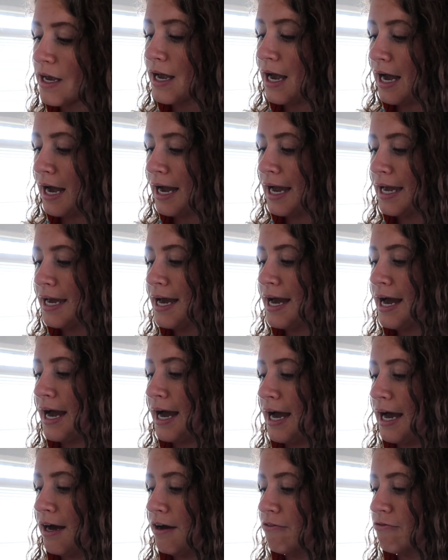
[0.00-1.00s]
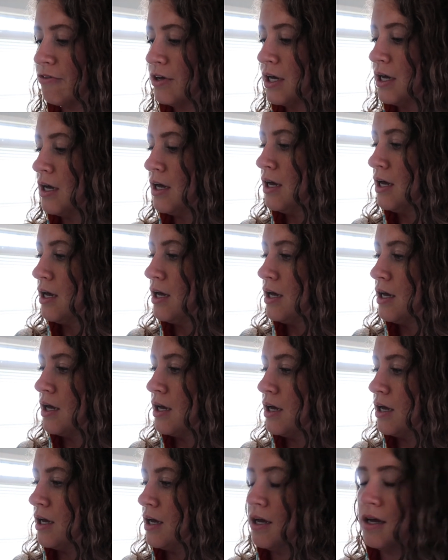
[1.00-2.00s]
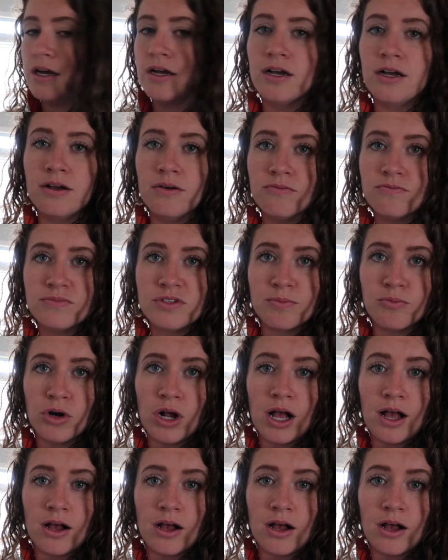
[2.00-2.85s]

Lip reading: I have some raw